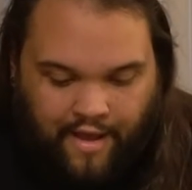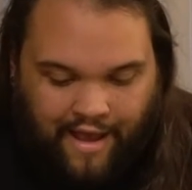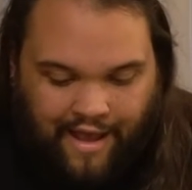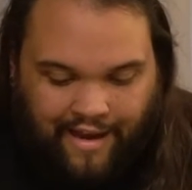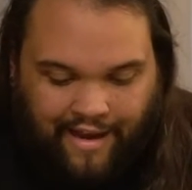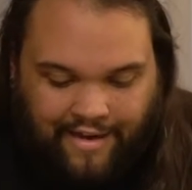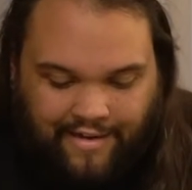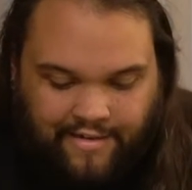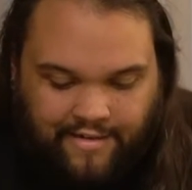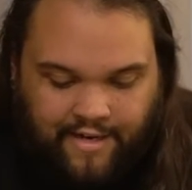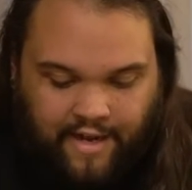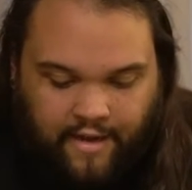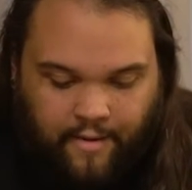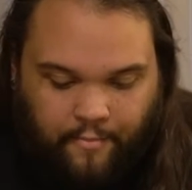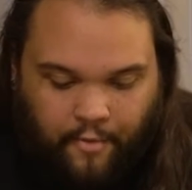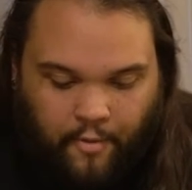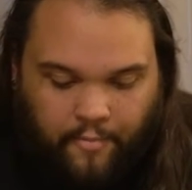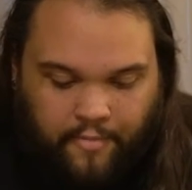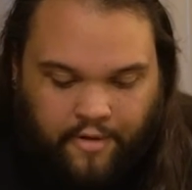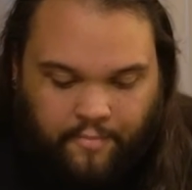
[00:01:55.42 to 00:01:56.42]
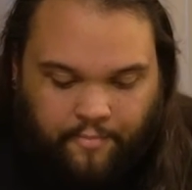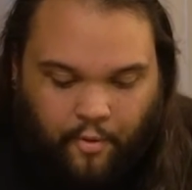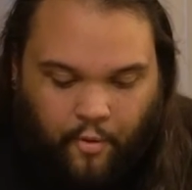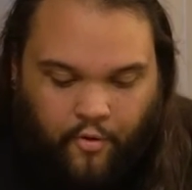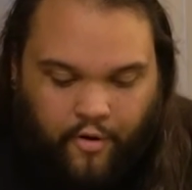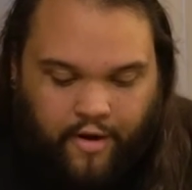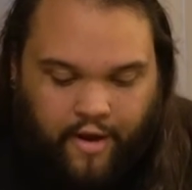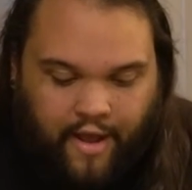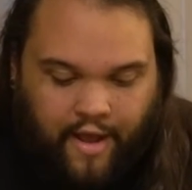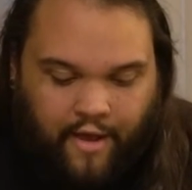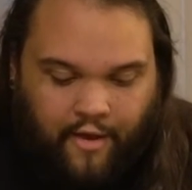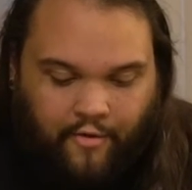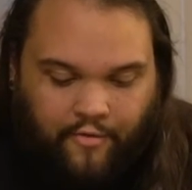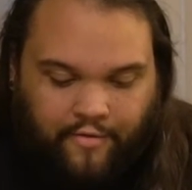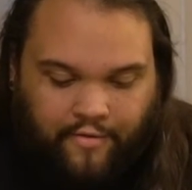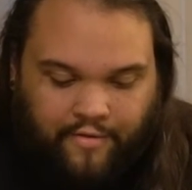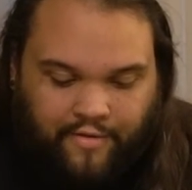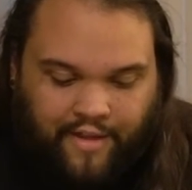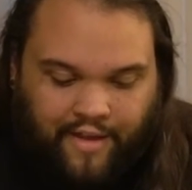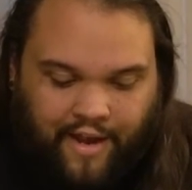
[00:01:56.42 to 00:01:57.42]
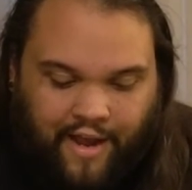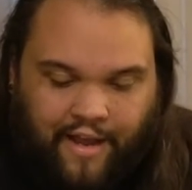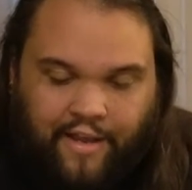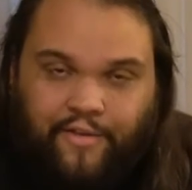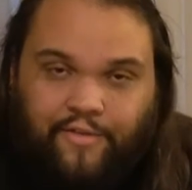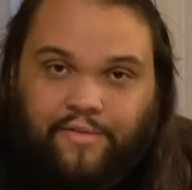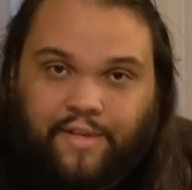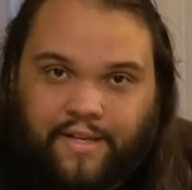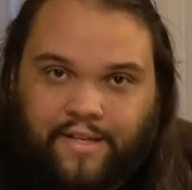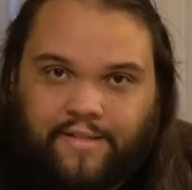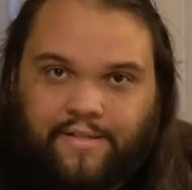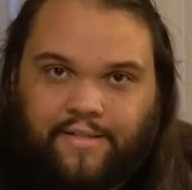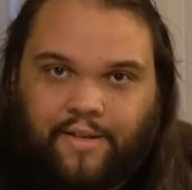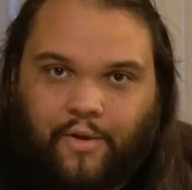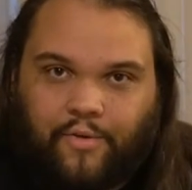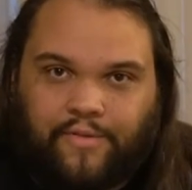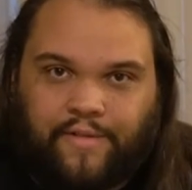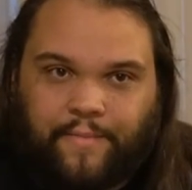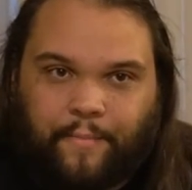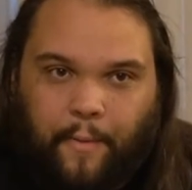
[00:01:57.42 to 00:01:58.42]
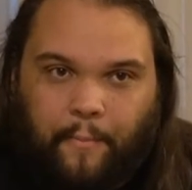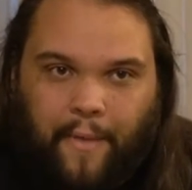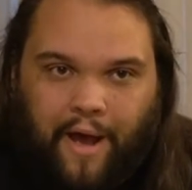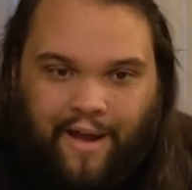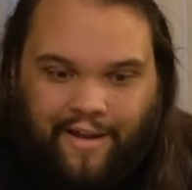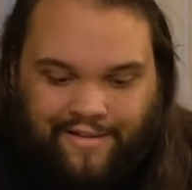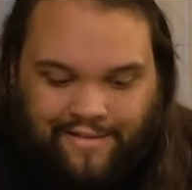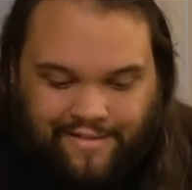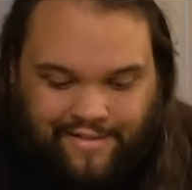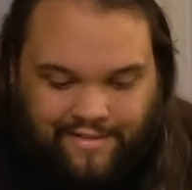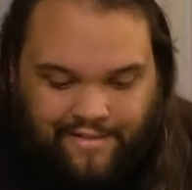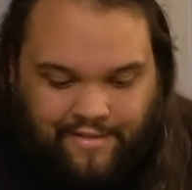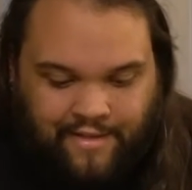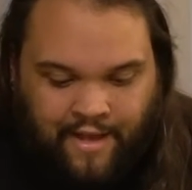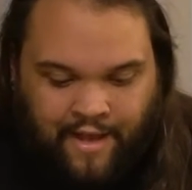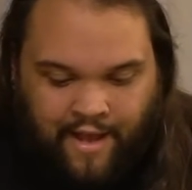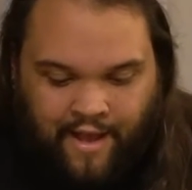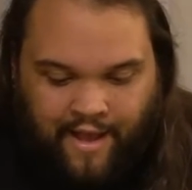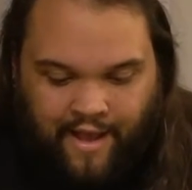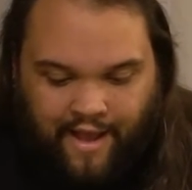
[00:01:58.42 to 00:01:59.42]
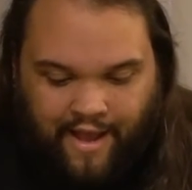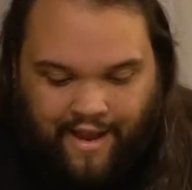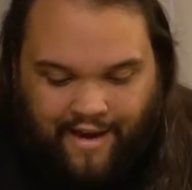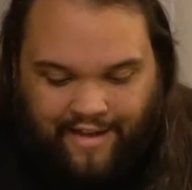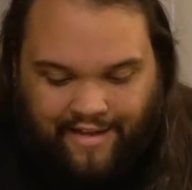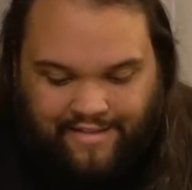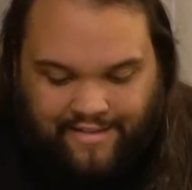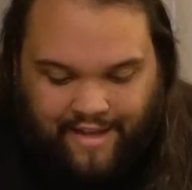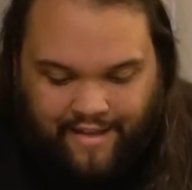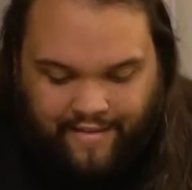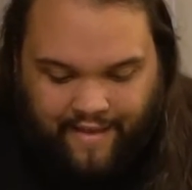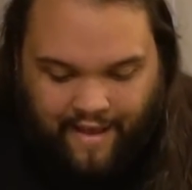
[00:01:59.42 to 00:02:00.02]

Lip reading: I like to take a moment to point out that I use insoles in my moccasins, and I say